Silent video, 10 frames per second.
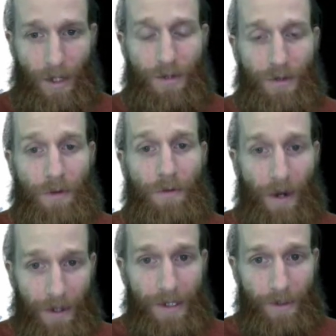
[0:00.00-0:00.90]
So they're
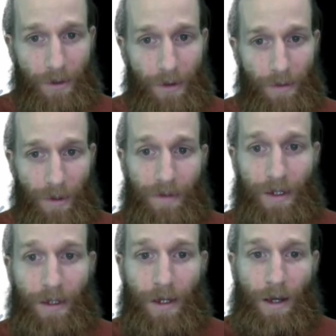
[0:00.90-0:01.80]
very similar to
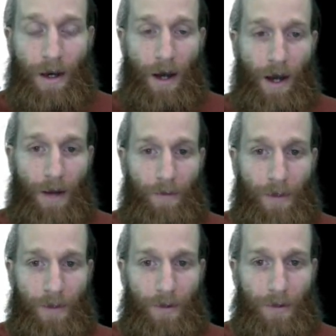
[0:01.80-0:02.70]
pivot.
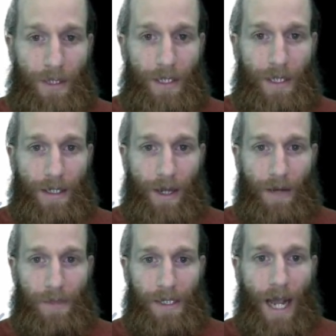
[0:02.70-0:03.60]
You will see
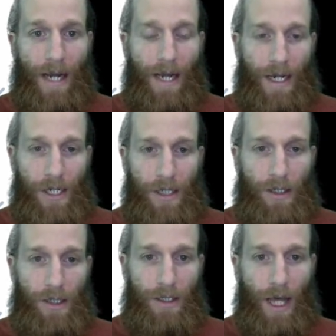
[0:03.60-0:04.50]
that stack actually
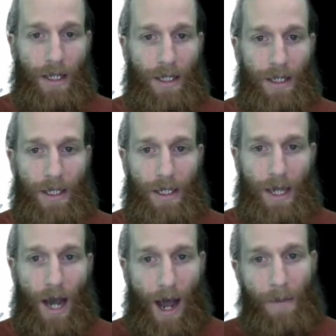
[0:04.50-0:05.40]
looks a lot like the
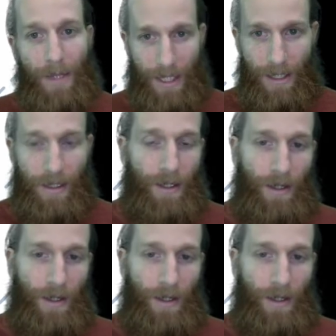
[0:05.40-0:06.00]
opposite